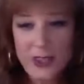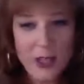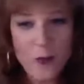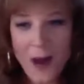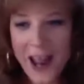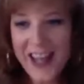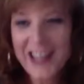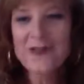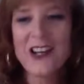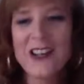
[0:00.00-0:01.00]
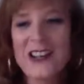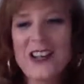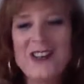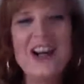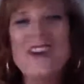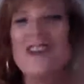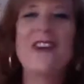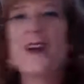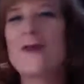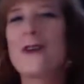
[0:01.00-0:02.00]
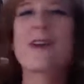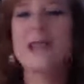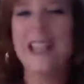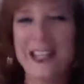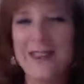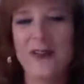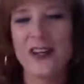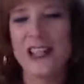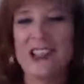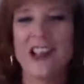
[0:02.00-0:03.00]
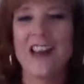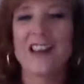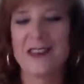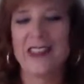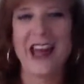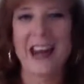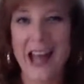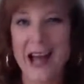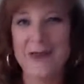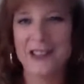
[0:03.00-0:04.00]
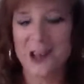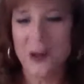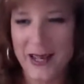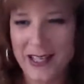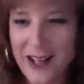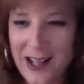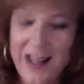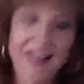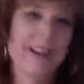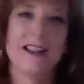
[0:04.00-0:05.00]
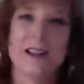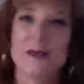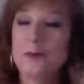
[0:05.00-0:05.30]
Right? Where were we for each other when that happened? Oh my God, you know.